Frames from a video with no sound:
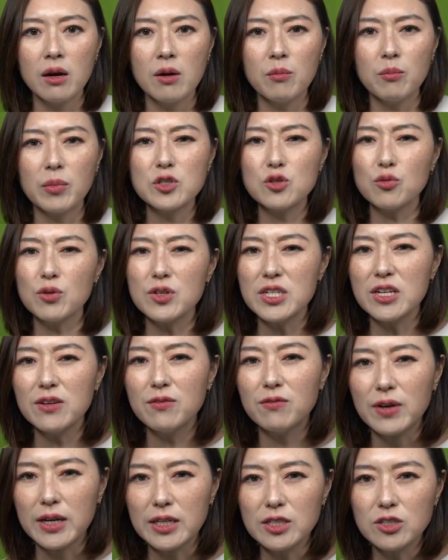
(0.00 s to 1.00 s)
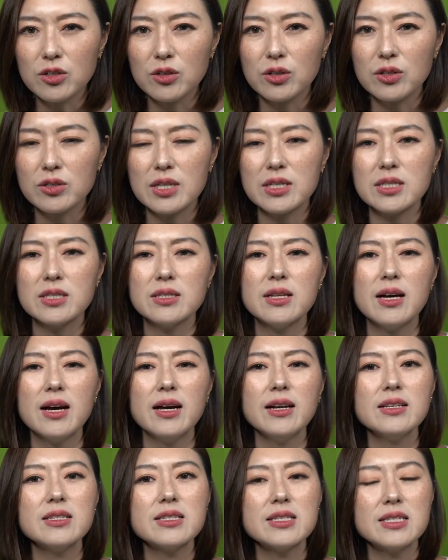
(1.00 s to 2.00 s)
But switching vendors is not
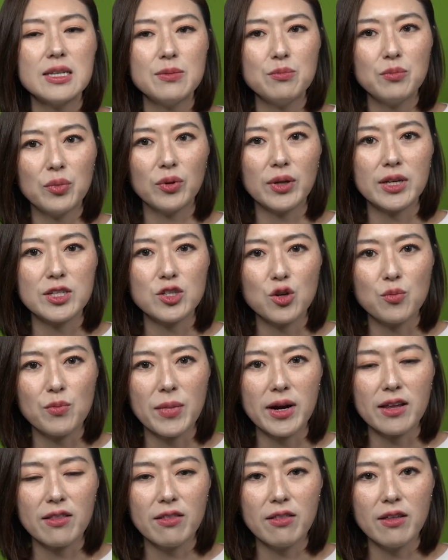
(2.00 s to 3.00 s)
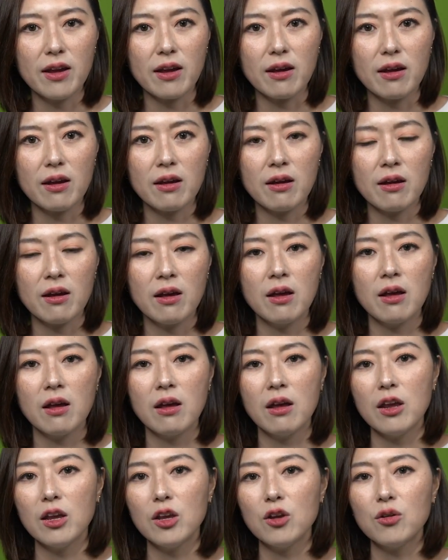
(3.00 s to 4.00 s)
as simple as you might think.
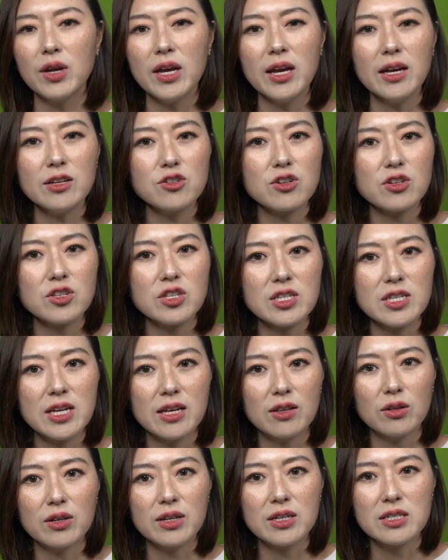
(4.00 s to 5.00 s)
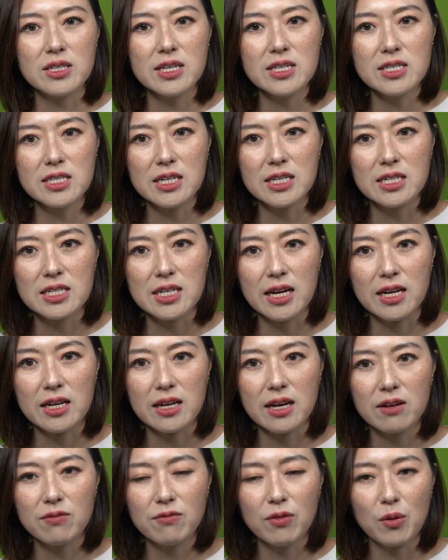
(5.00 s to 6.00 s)
You can't just send the existing
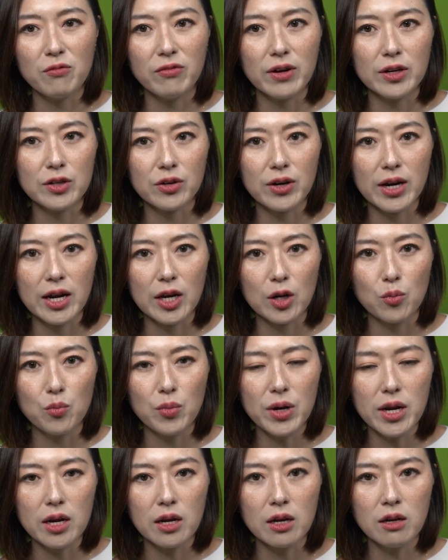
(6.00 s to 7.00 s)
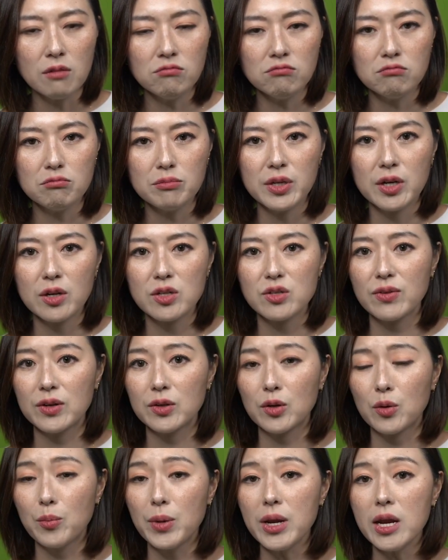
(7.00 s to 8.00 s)
data from vendor A to B because
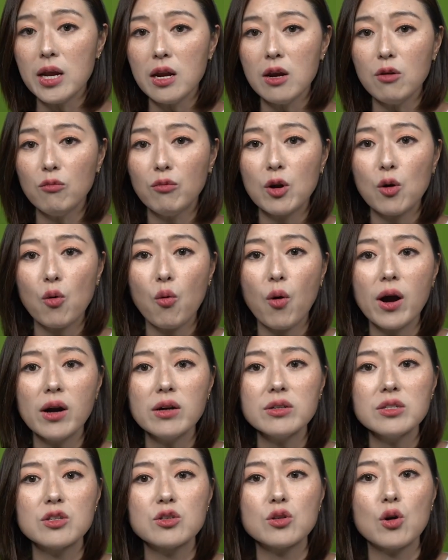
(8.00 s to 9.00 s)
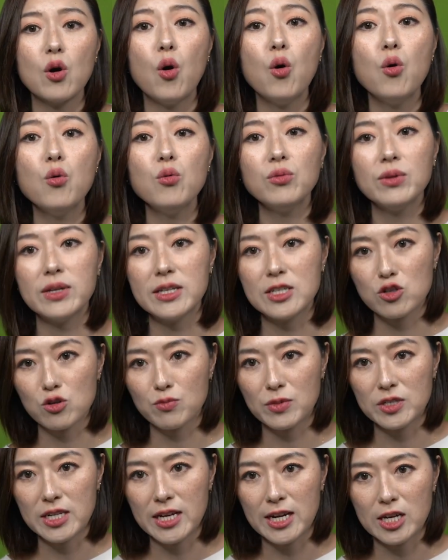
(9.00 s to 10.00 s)
vendor B requires its own
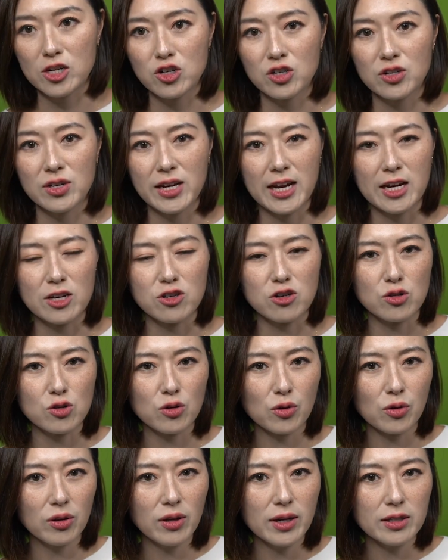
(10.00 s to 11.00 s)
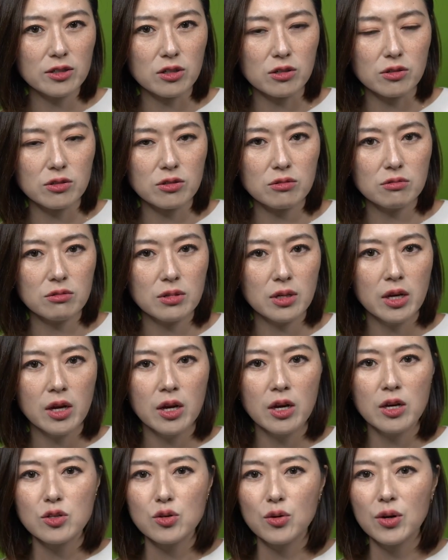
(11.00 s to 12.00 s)
instrumentation, agents, or collectors.
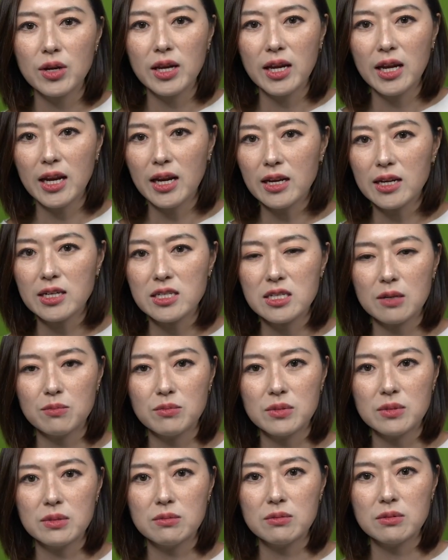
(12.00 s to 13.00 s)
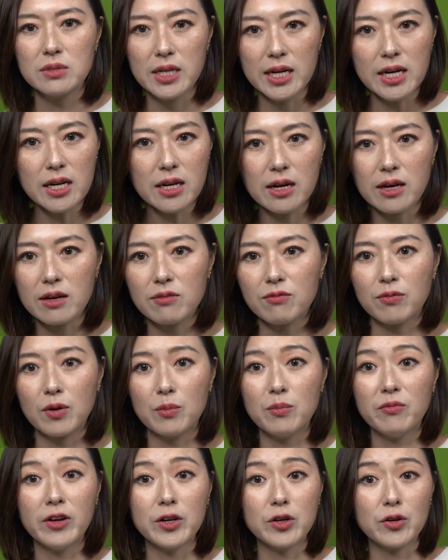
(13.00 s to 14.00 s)
So you can't accept data
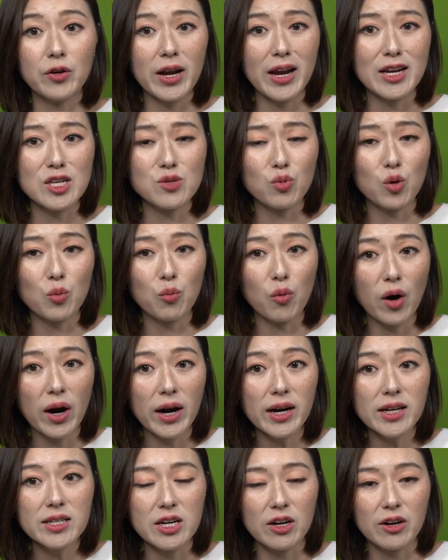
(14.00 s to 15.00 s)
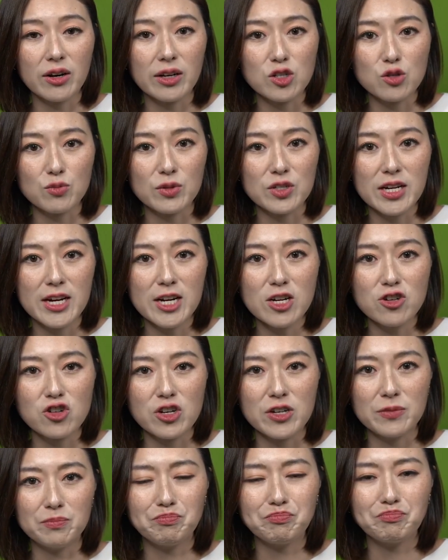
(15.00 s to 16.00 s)
from vendor A's proprietary
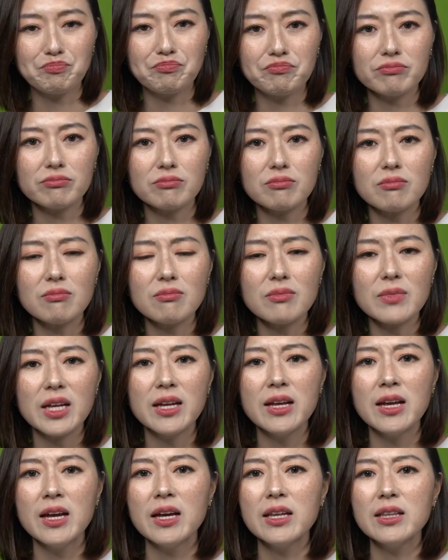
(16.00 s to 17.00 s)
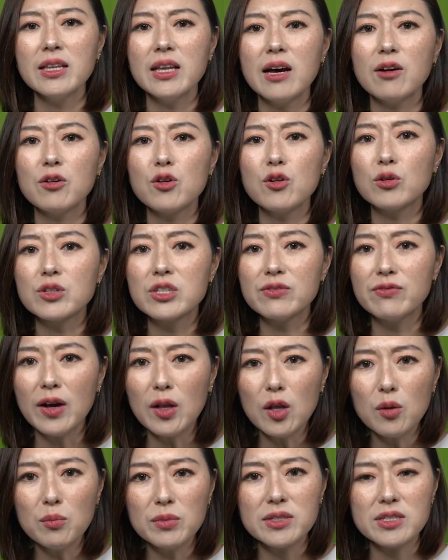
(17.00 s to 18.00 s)
instrumentation. Now, your
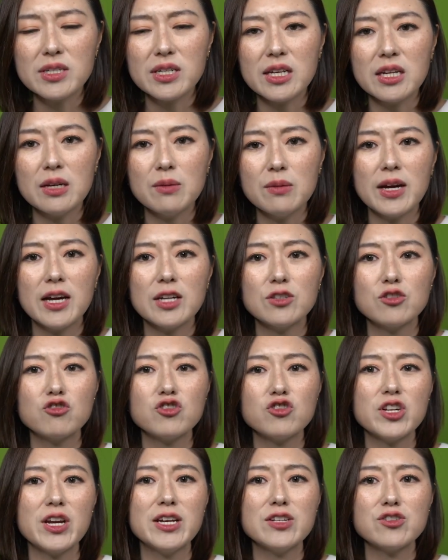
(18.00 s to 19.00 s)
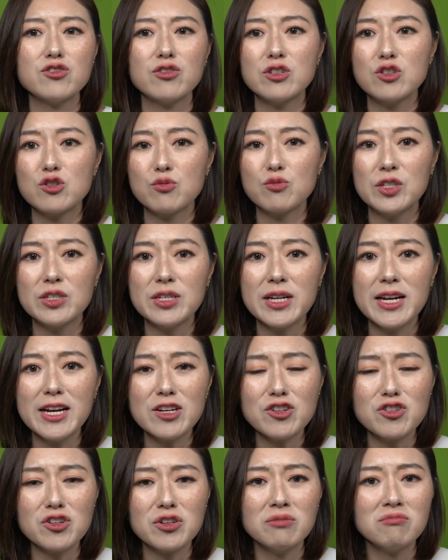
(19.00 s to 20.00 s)
development team has to change their
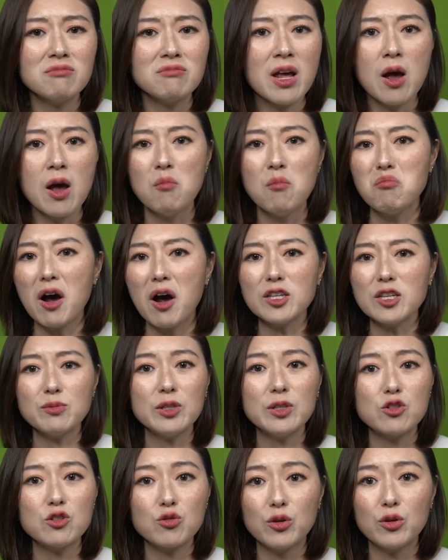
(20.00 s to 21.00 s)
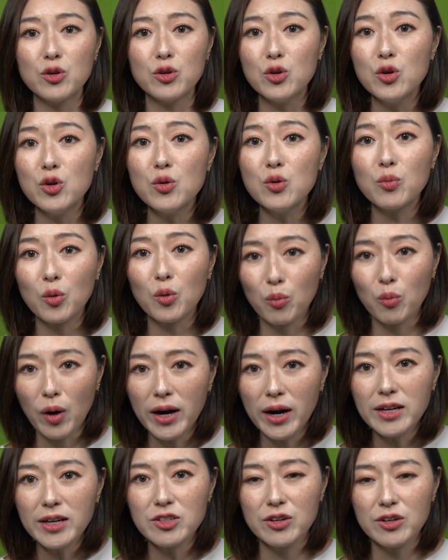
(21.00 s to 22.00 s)
instrumentation, possibly to a new
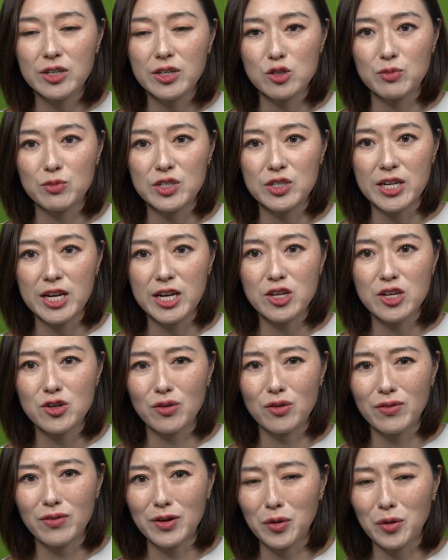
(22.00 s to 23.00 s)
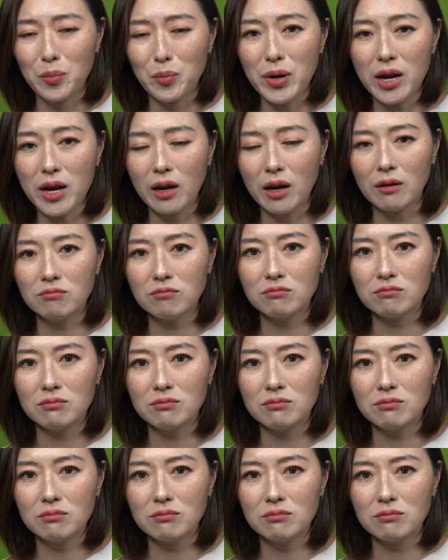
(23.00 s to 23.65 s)
proprietary instrumentation of vendor B.